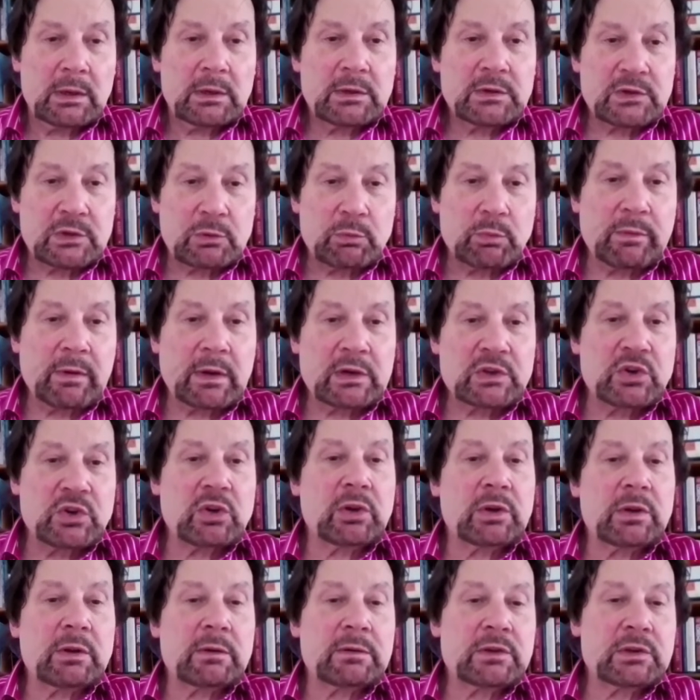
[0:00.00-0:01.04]
So we've actually
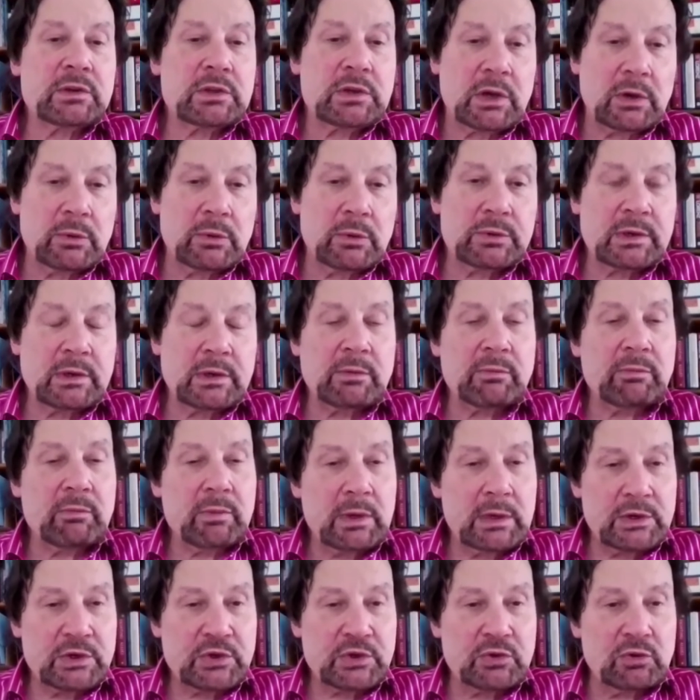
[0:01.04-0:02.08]
got a totally
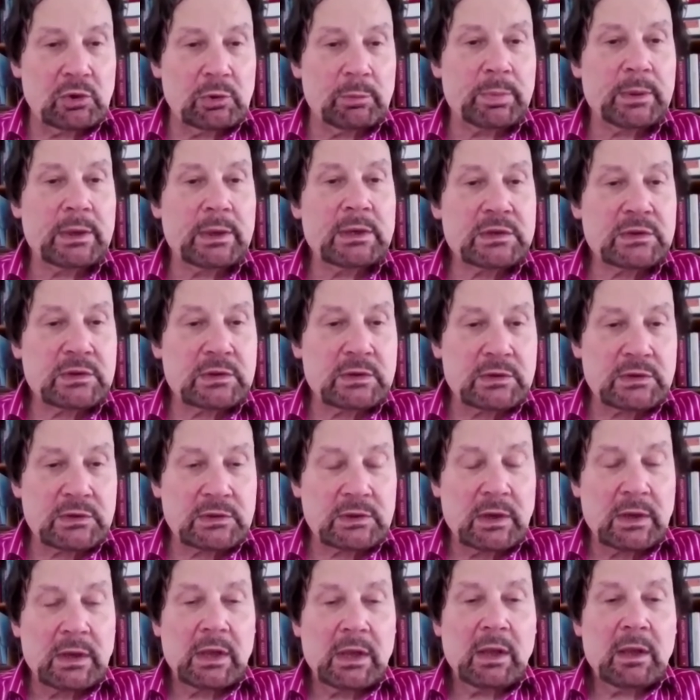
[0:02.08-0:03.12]
rational
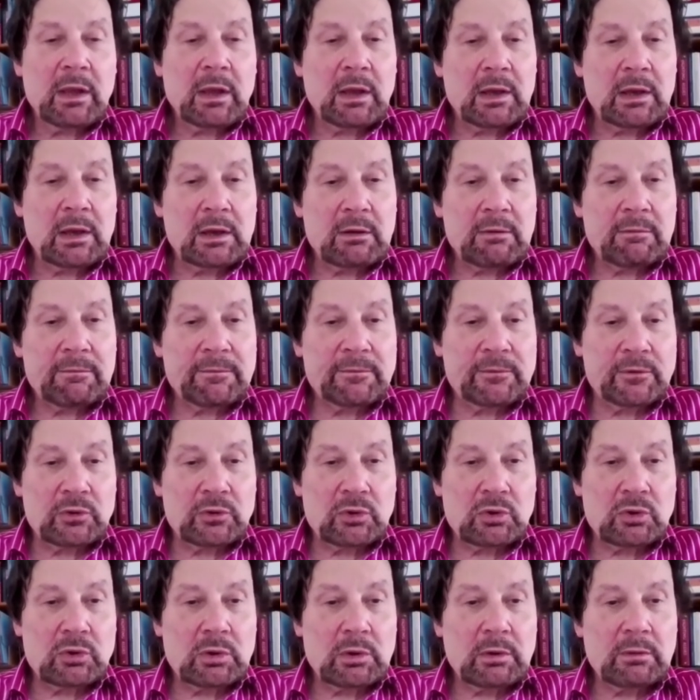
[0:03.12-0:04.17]
basis uh,
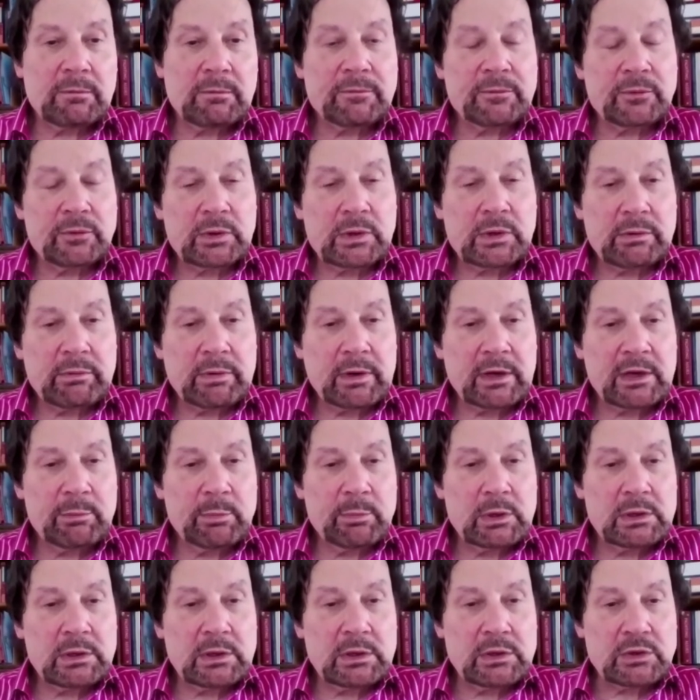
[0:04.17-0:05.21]
for for our
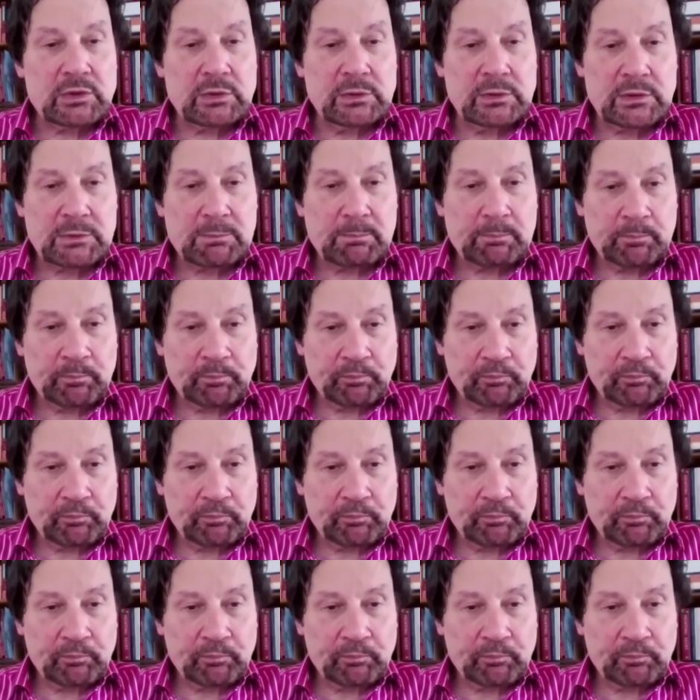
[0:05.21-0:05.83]
recommendations.